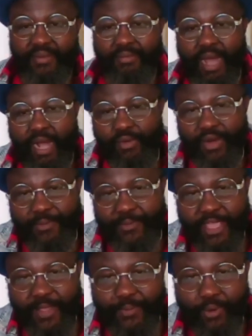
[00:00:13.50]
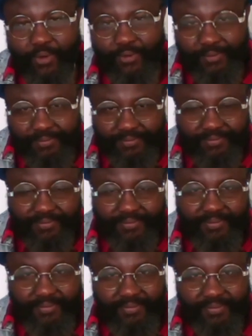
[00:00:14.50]
my great people,
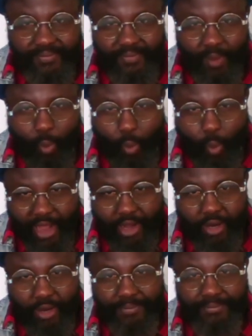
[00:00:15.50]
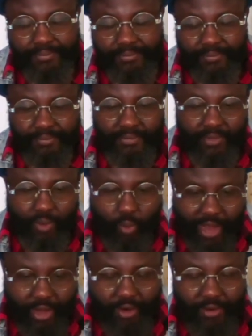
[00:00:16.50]
welcome,
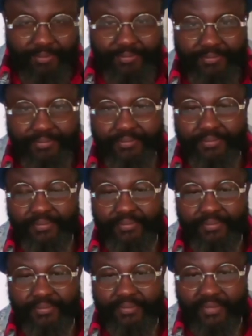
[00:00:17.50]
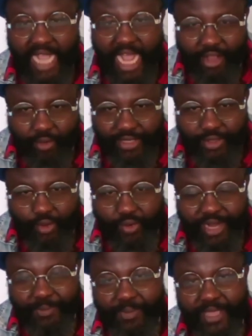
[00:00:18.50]
welcome. I greet you,
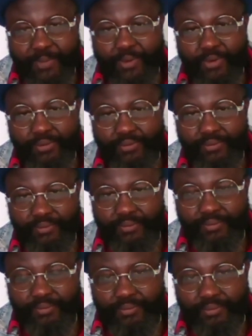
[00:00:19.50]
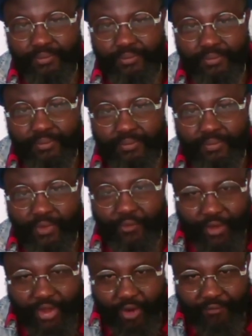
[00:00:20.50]
great people,
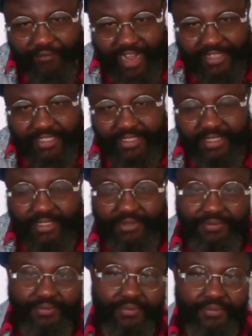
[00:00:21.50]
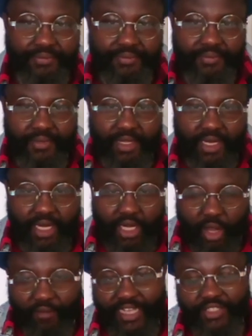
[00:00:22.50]
freedom fighters,
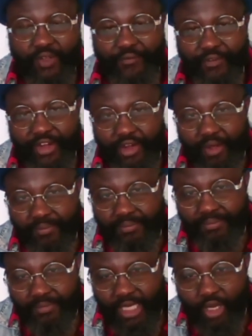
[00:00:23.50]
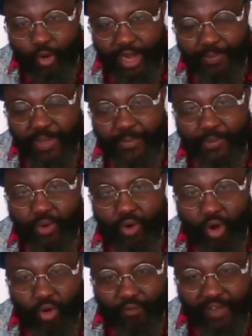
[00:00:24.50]
lovers of freedom, great people
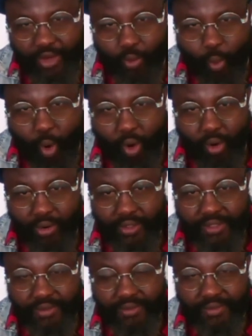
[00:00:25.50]
all over the world.